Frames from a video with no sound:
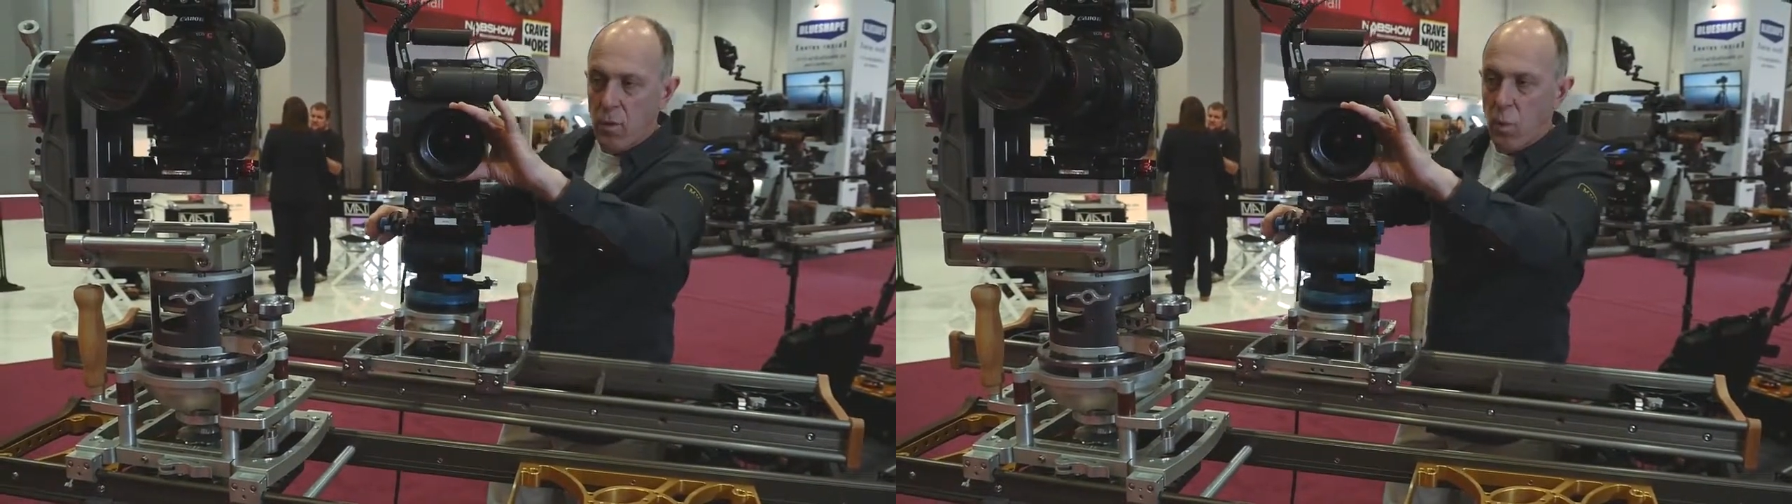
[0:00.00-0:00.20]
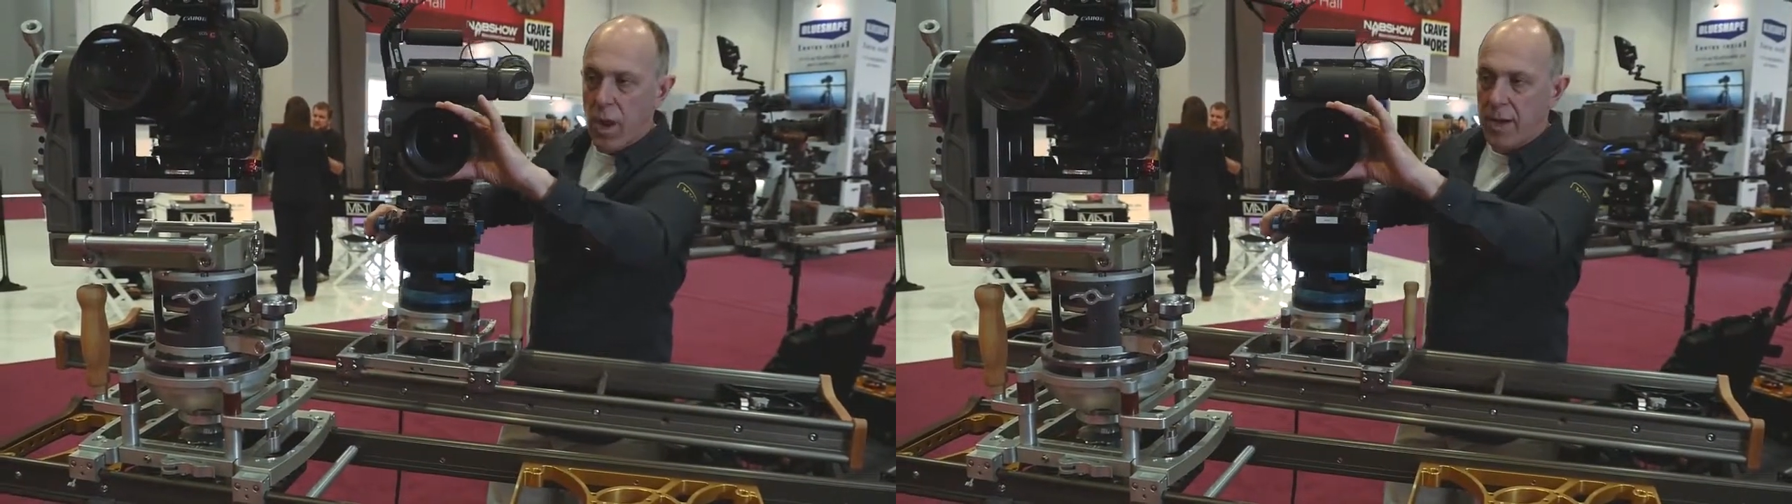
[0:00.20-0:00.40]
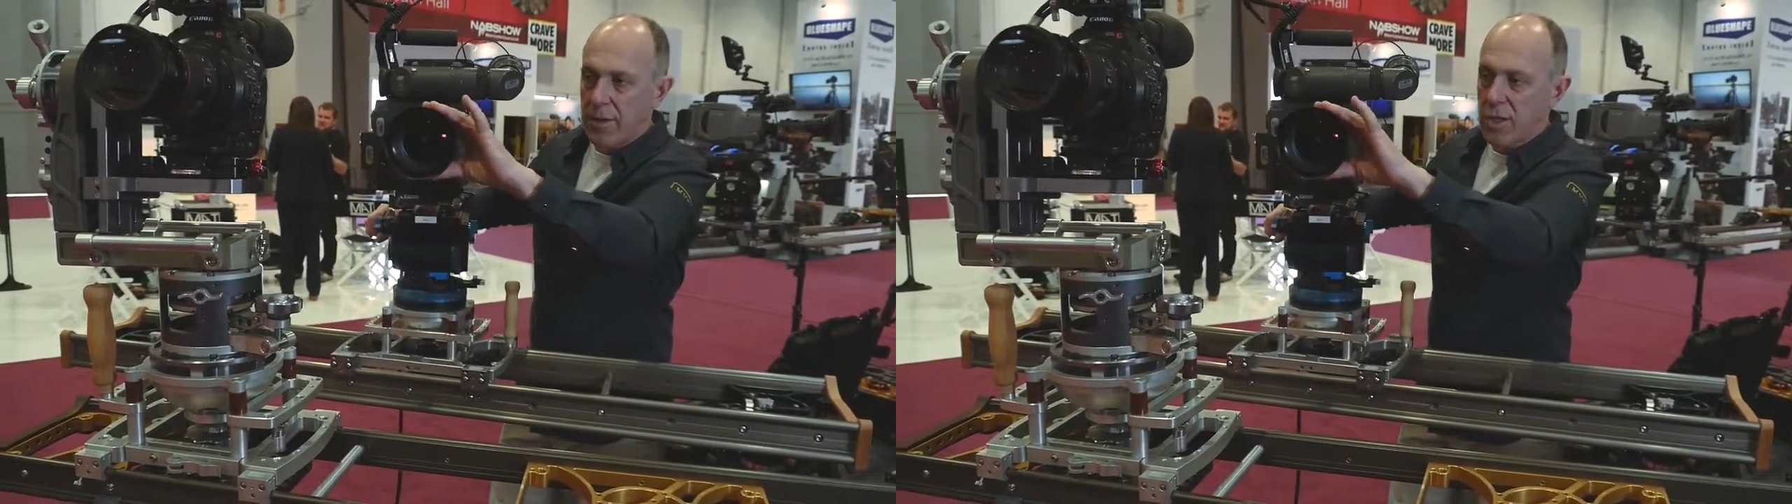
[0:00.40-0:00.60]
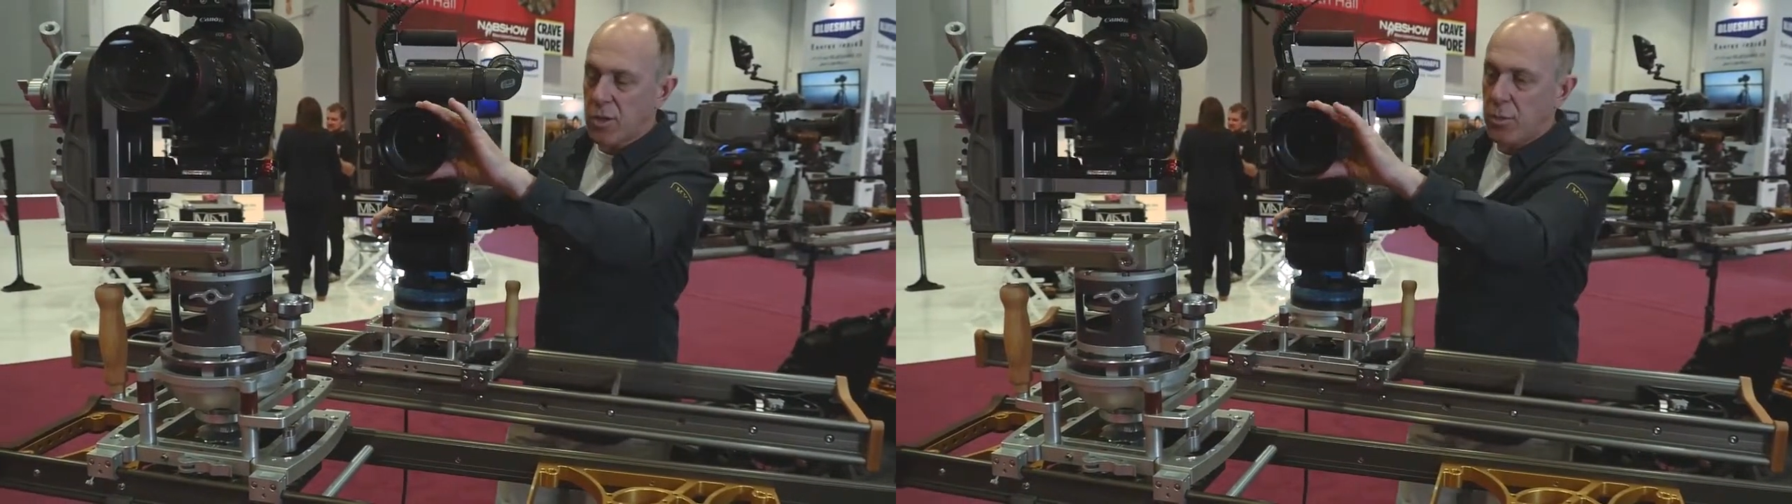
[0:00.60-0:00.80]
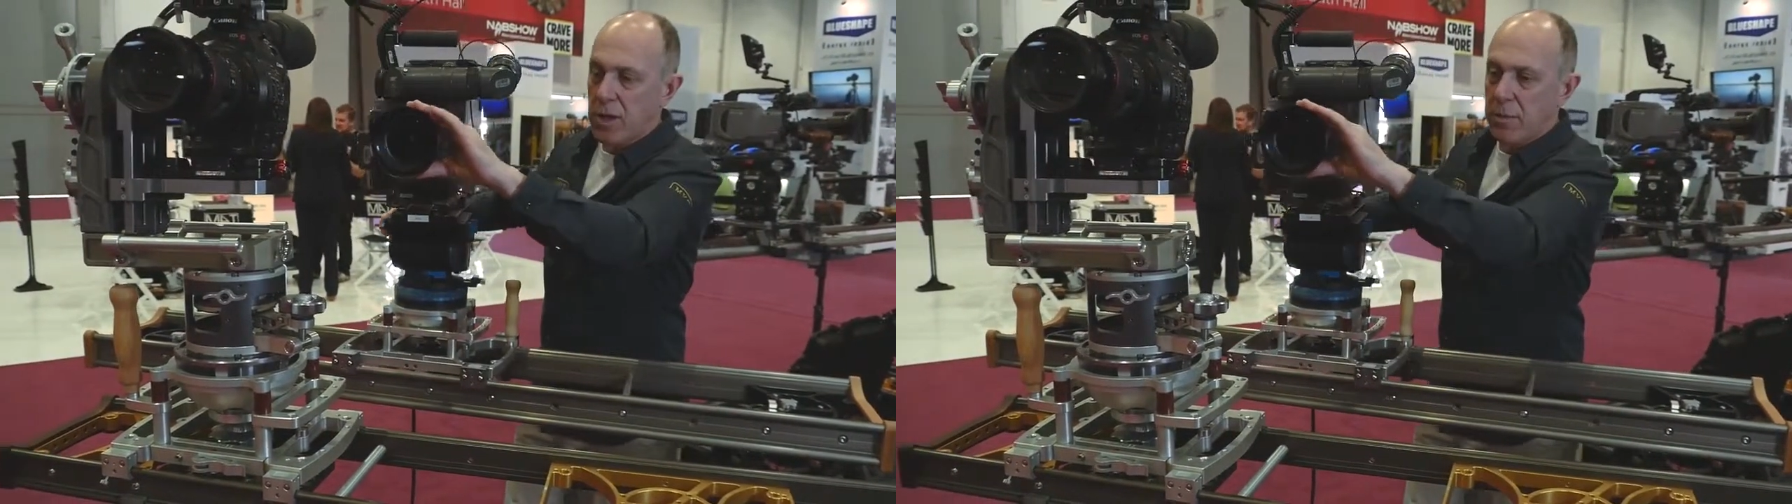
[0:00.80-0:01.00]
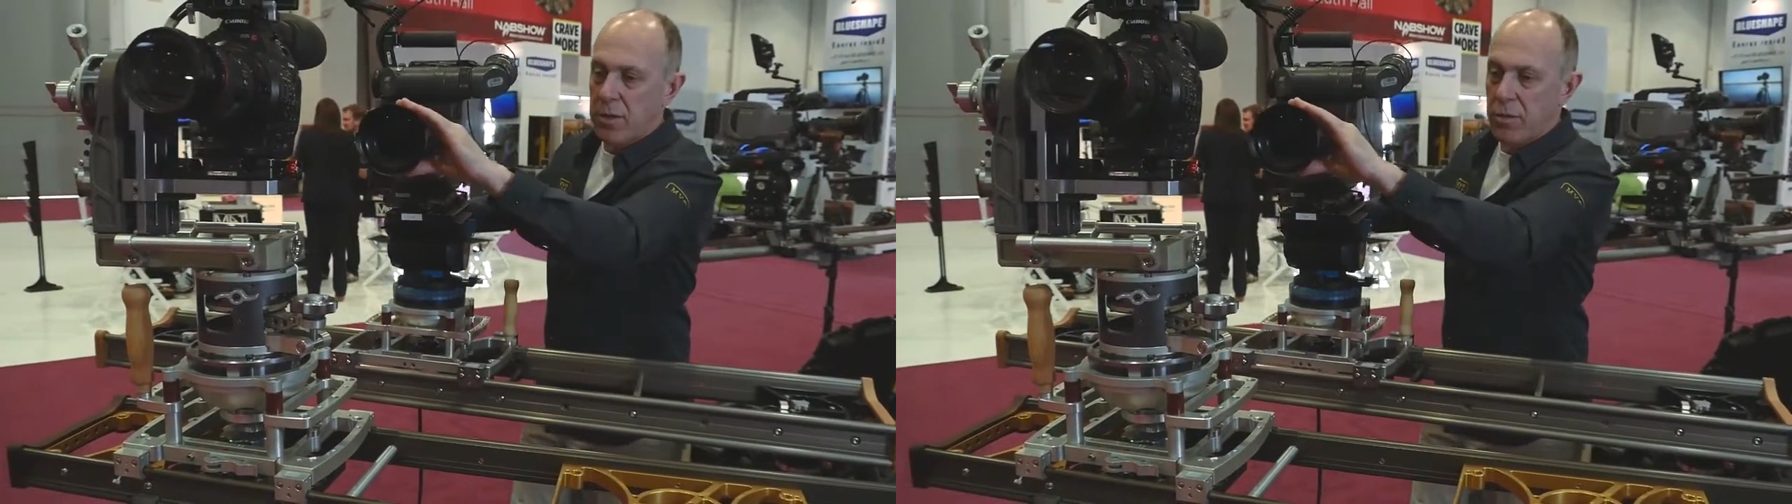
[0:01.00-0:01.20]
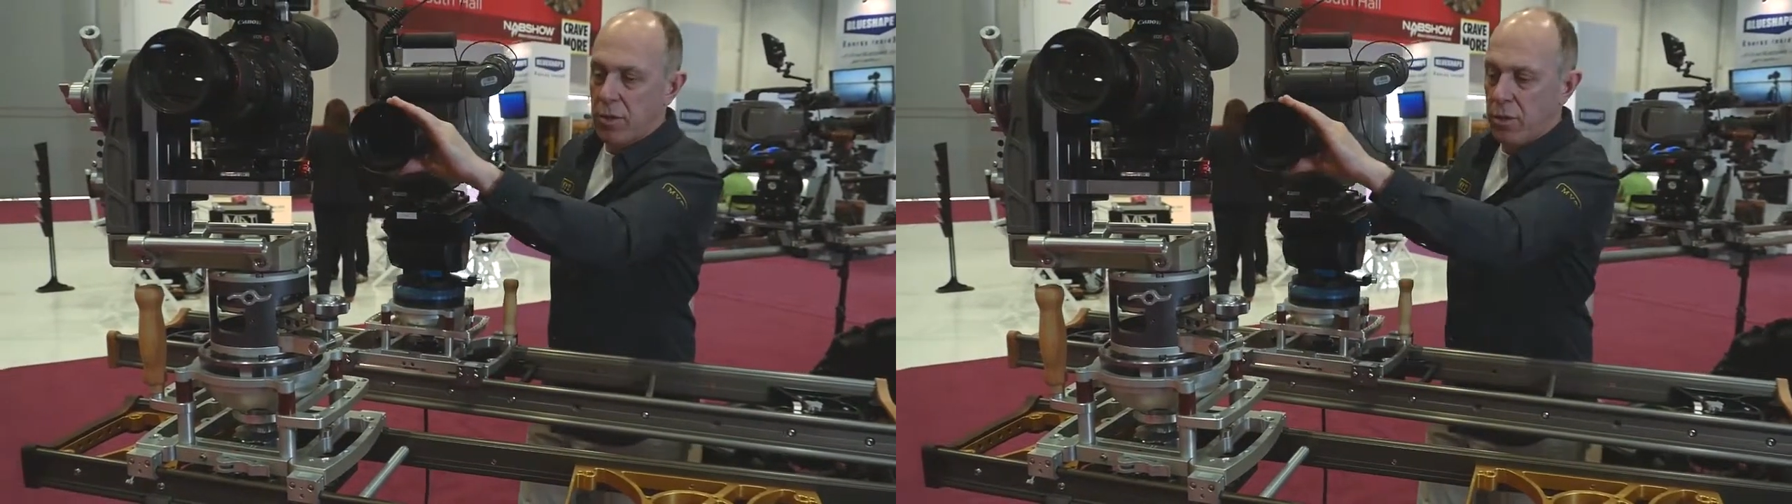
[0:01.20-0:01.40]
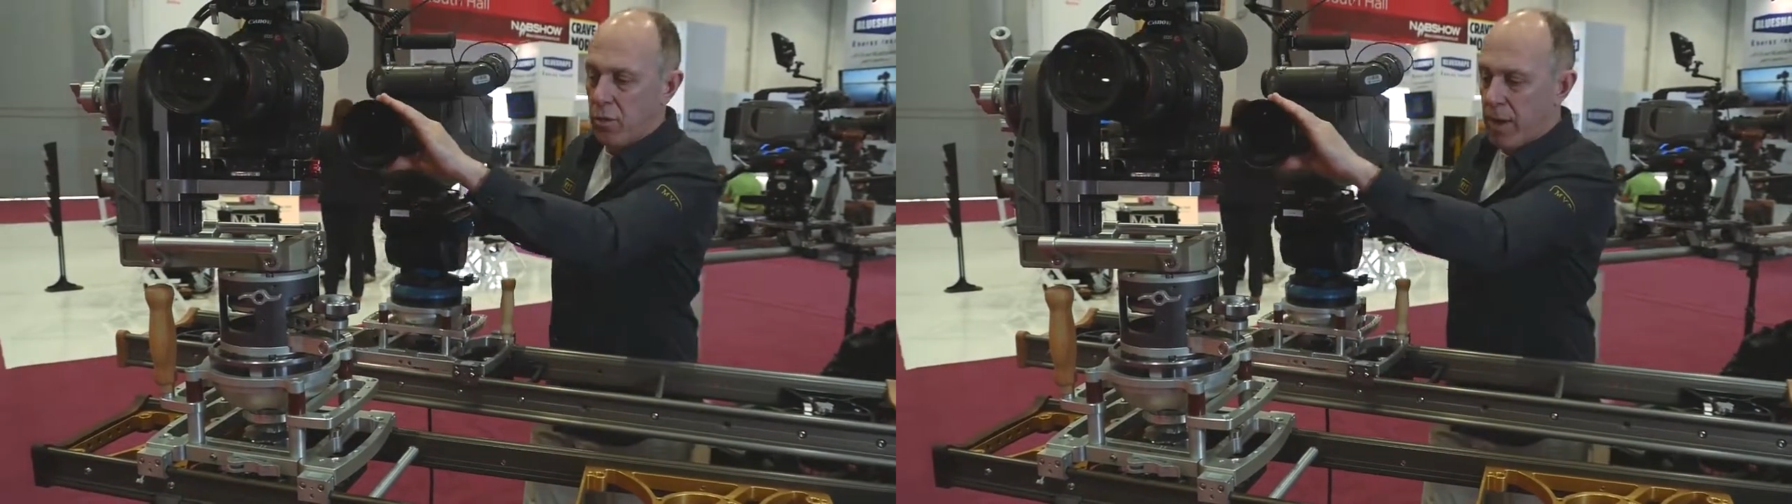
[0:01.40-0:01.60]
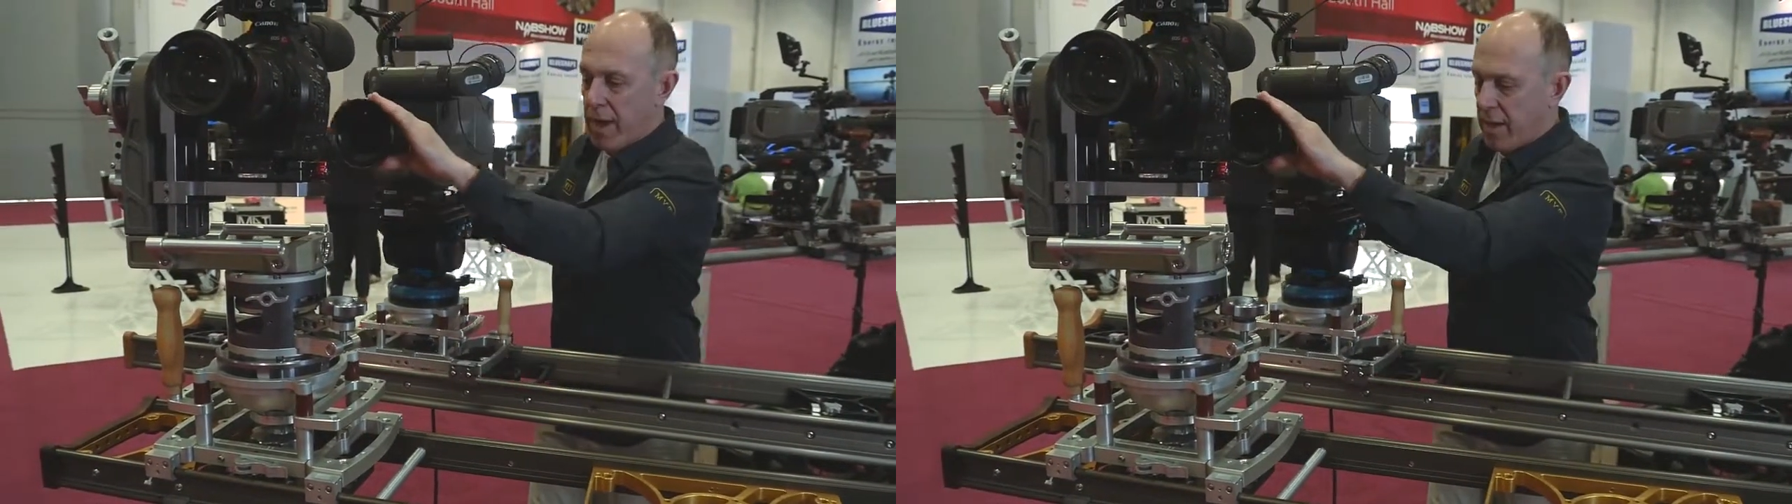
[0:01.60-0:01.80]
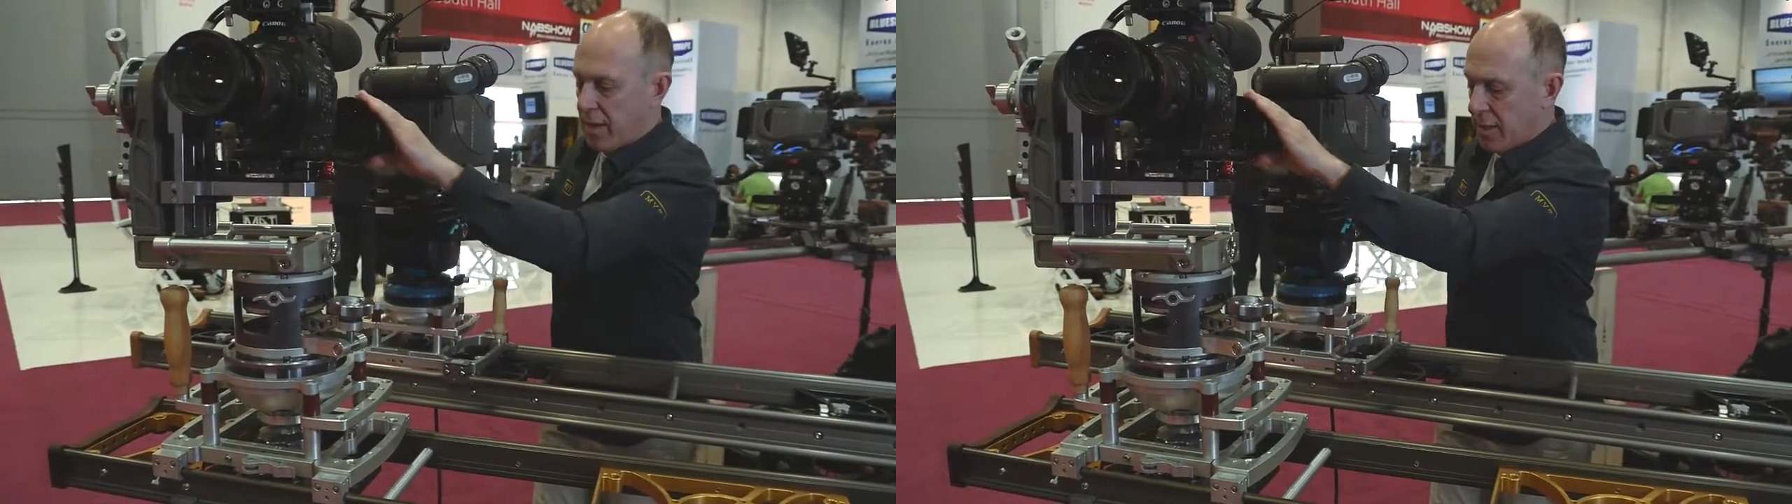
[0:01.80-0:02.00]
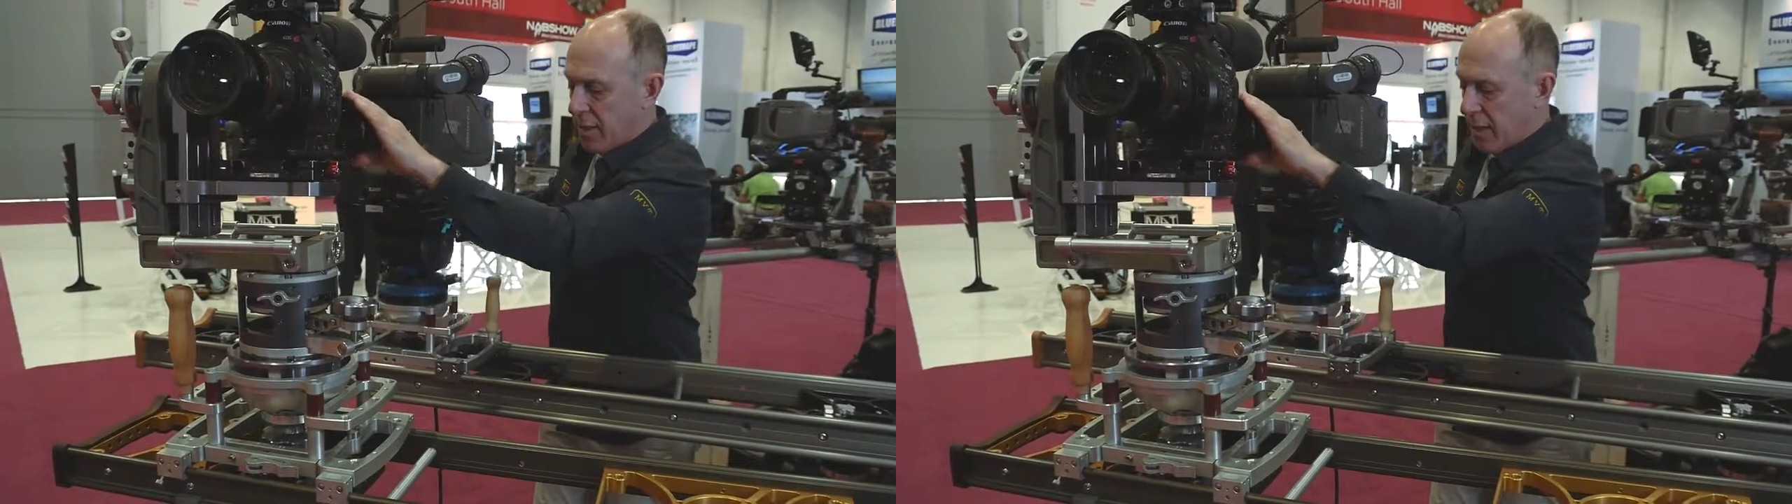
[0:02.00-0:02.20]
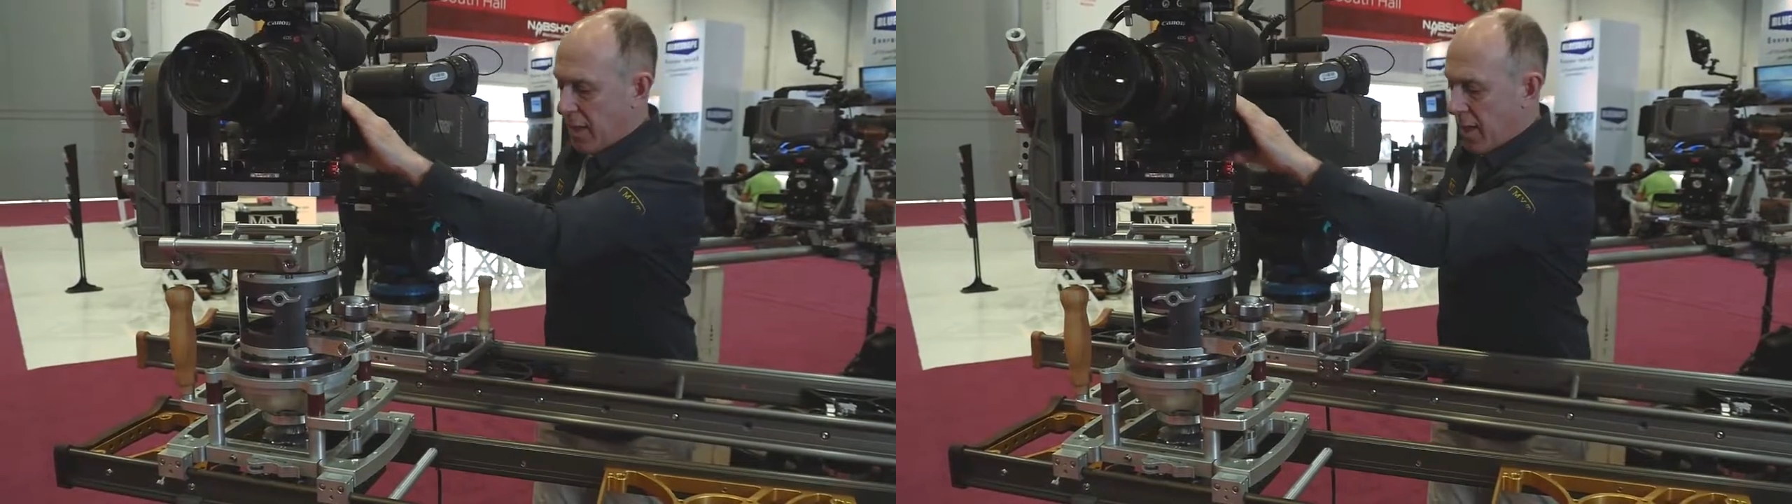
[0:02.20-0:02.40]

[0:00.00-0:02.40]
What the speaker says: a wider spread between the rails,